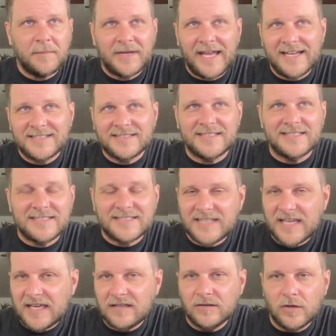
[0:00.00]
It has the
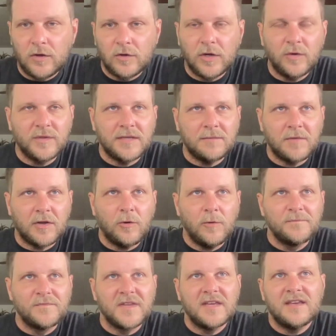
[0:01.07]
state logo in the middle.